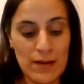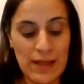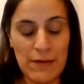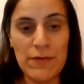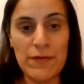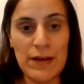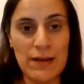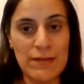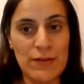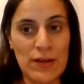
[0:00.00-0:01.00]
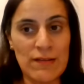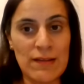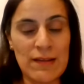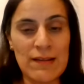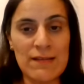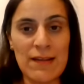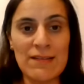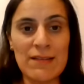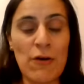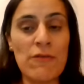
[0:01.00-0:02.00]
The other thing I suggest is things like
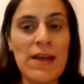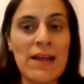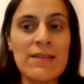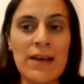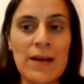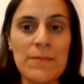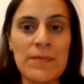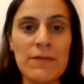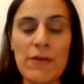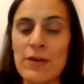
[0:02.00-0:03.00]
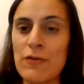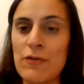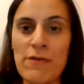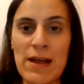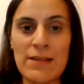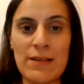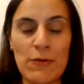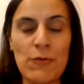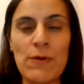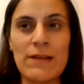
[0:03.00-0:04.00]
coriander. Fresh coriander
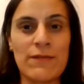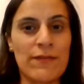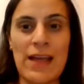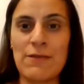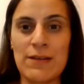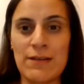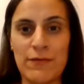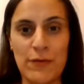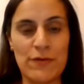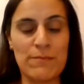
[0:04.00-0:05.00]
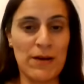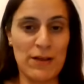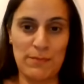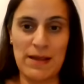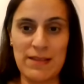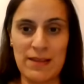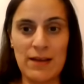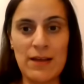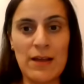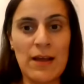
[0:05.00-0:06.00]
always flavors food much better.
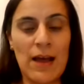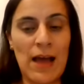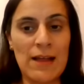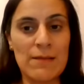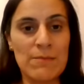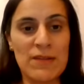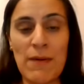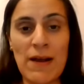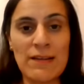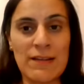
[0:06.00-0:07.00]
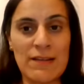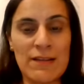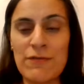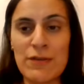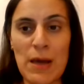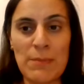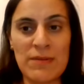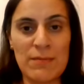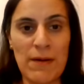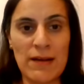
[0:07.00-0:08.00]
And spices, different types
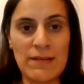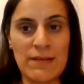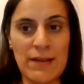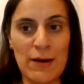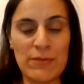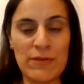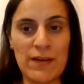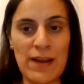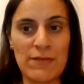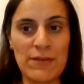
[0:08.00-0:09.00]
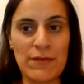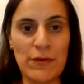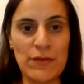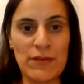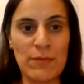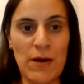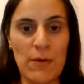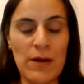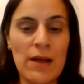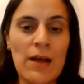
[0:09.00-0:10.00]
of spices help to flavor the food as
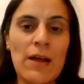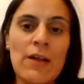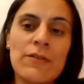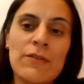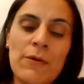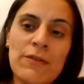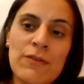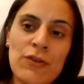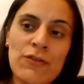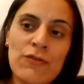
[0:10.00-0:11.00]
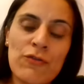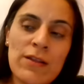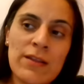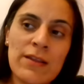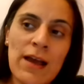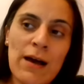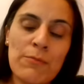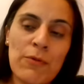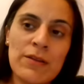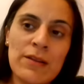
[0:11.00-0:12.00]
well. So it's just trying to get our
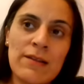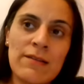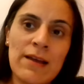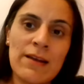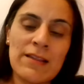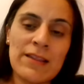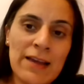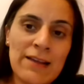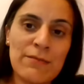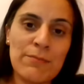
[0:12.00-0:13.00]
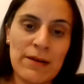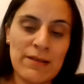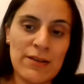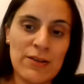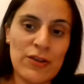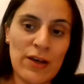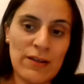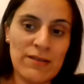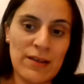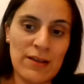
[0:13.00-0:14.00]
bodies and our taste buds
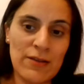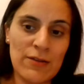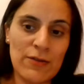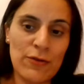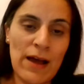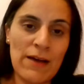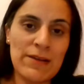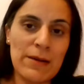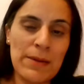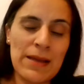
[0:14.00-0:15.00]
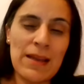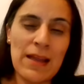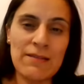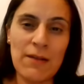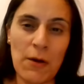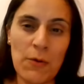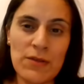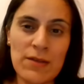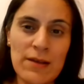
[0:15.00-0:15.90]
adjusted to having a bit less salt,